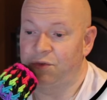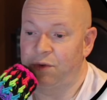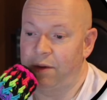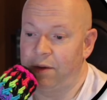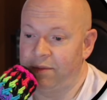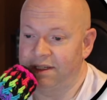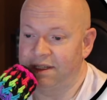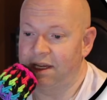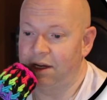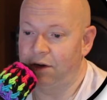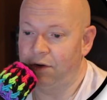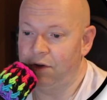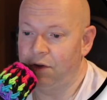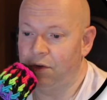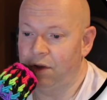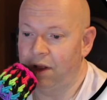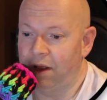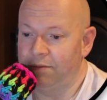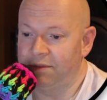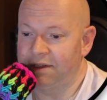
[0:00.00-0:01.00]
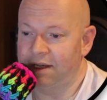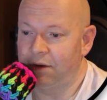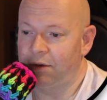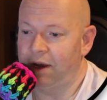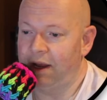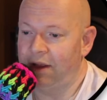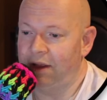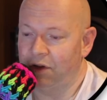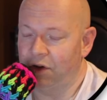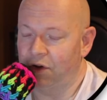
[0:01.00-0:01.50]
Rey Mysterio comes out.
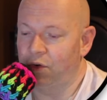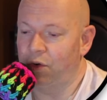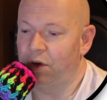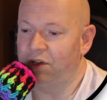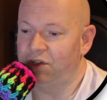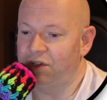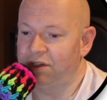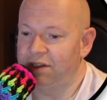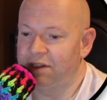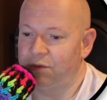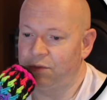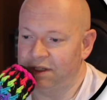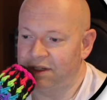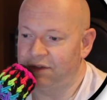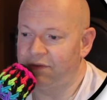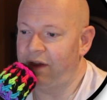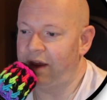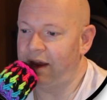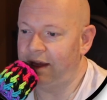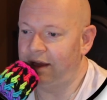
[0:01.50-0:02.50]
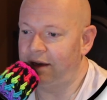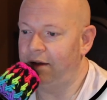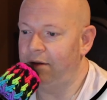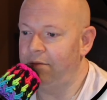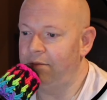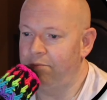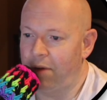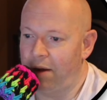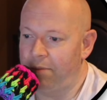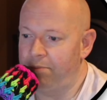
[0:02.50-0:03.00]
He had the crutches. He was faking
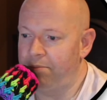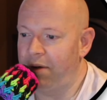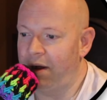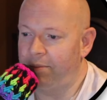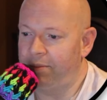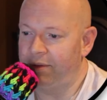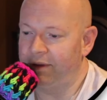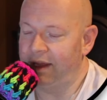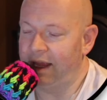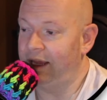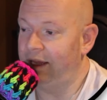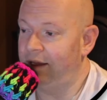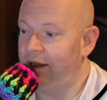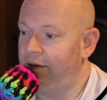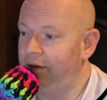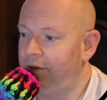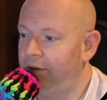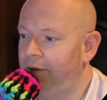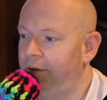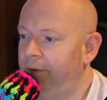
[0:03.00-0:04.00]
it. Bop, bop in the head.